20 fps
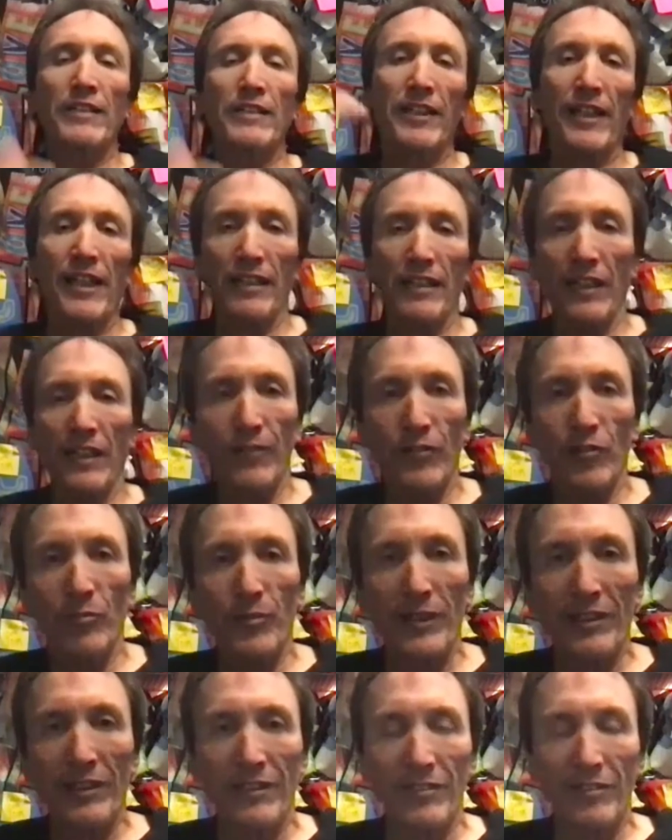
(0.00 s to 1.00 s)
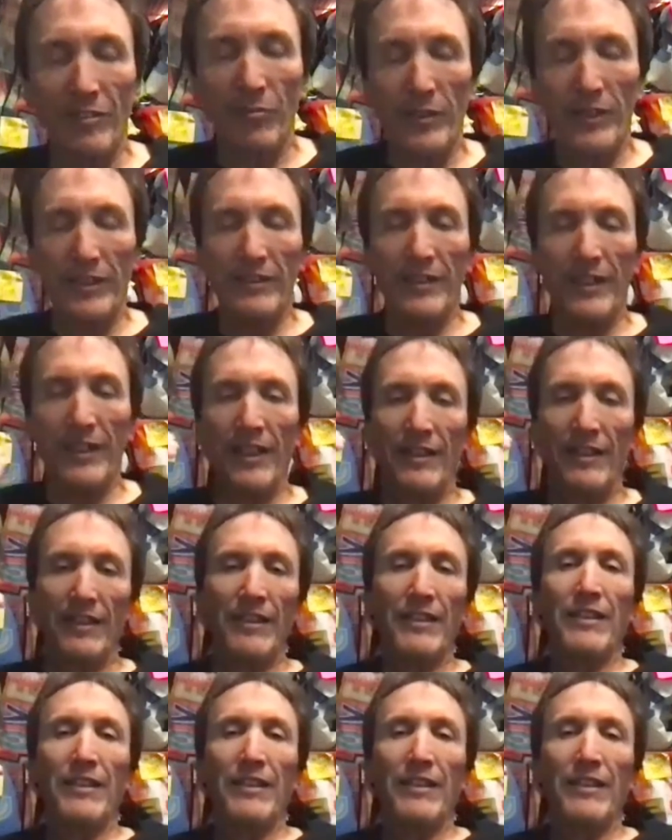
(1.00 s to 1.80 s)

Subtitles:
at that level, because to be at that